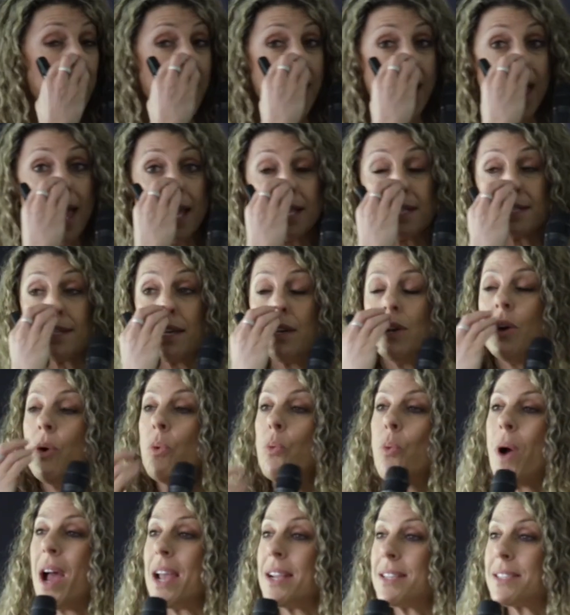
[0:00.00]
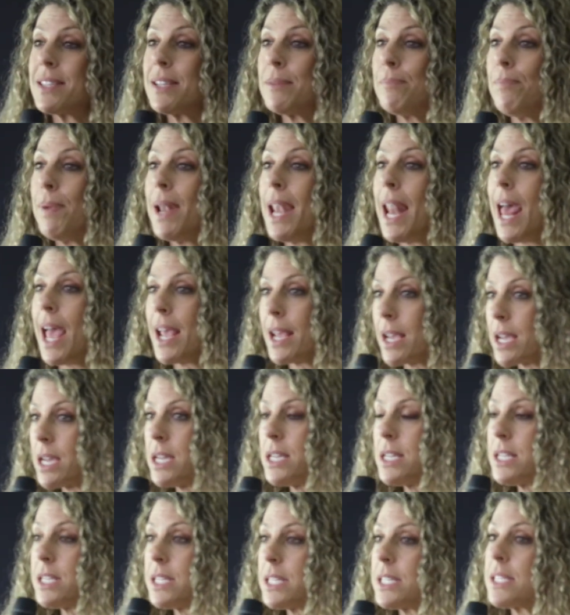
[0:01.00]
bags, weighted
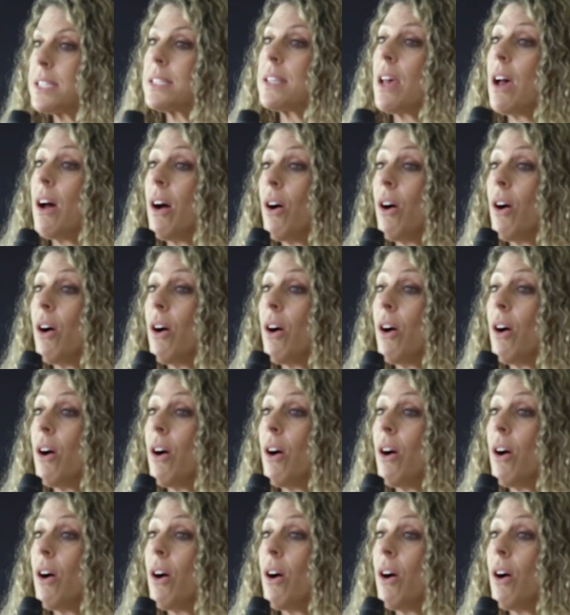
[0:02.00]
blankets